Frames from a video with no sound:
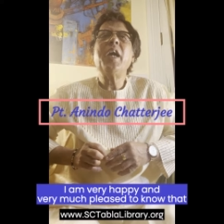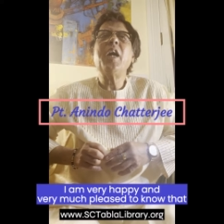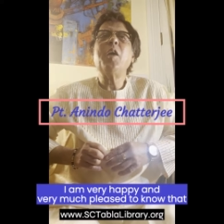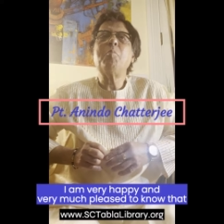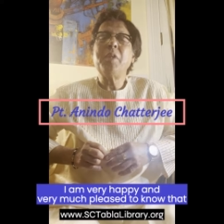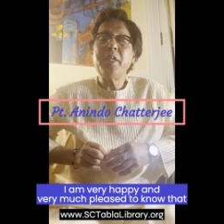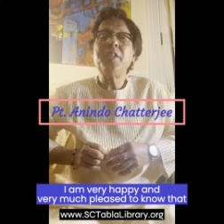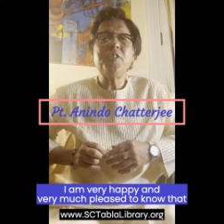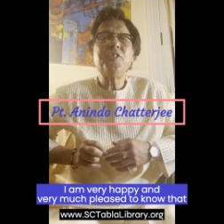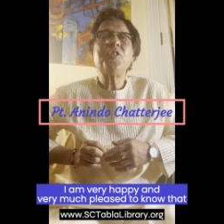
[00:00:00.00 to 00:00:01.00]
uh,
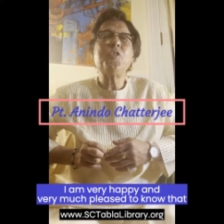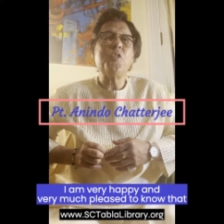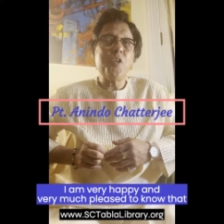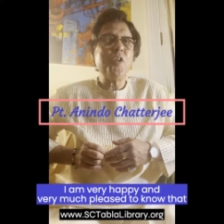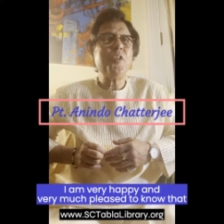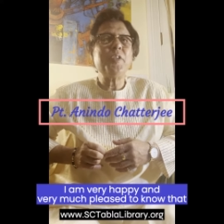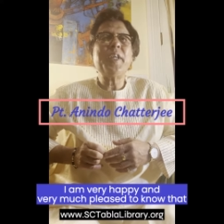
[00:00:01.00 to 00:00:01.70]
pleased to know